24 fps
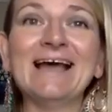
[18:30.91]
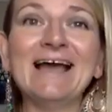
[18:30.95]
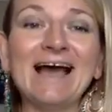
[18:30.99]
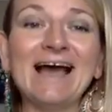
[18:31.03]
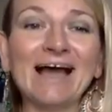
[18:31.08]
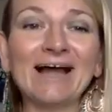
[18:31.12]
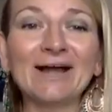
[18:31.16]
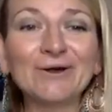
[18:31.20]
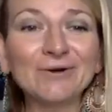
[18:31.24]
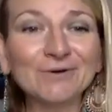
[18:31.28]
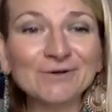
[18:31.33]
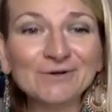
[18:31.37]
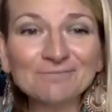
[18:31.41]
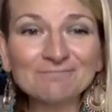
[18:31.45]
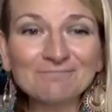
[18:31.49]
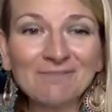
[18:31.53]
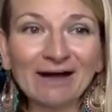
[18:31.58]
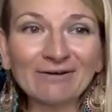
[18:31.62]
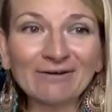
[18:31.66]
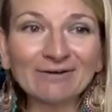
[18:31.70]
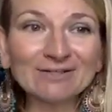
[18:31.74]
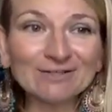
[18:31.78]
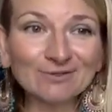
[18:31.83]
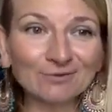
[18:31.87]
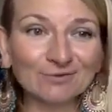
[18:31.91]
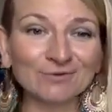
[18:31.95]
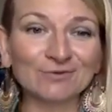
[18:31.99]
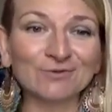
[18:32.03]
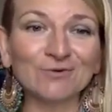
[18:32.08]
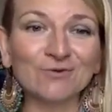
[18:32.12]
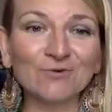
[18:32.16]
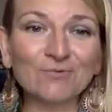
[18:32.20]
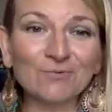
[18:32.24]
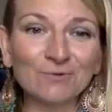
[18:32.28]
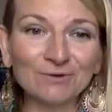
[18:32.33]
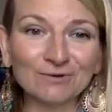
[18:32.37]
I couldn't marry those
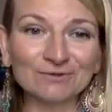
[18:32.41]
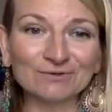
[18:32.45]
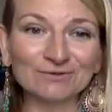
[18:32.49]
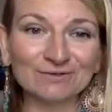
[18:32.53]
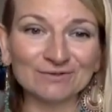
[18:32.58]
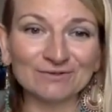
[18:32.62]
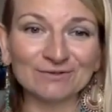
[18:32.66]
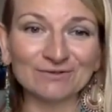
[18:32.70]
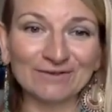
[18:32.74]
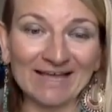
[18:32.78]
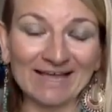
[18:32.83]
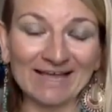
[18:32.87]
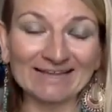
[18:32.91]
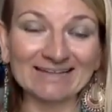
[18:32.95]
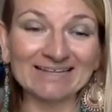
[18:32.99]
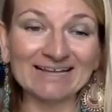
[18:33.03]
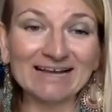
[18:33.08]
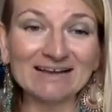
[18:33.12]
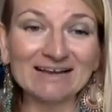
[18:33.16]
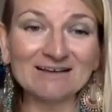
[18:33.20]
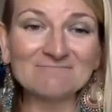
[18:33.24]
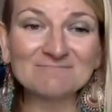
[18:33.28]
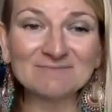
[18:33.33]
two worlds together,